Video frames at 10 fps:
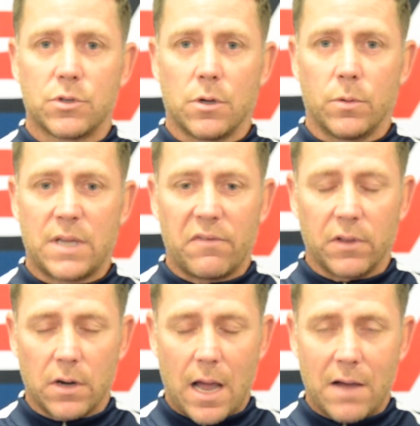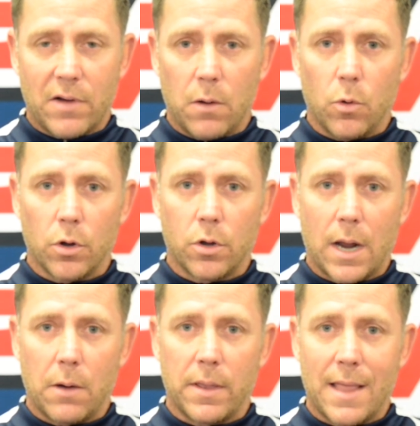So we're definitely going to have our work cut
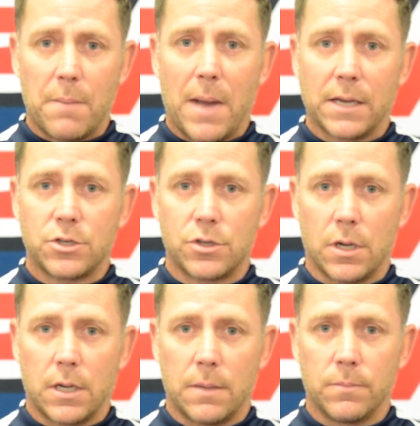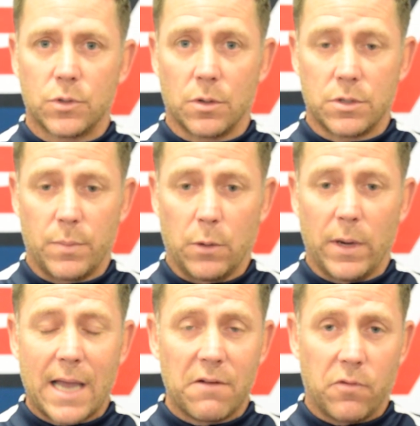out in that match. So it's a big
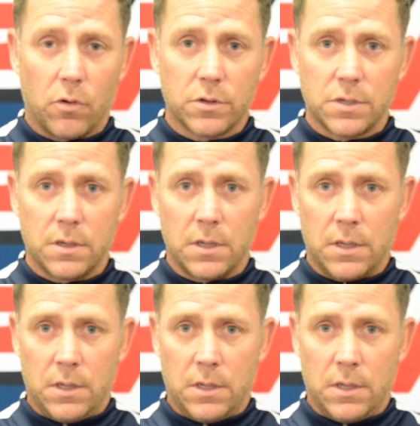weekend for us, and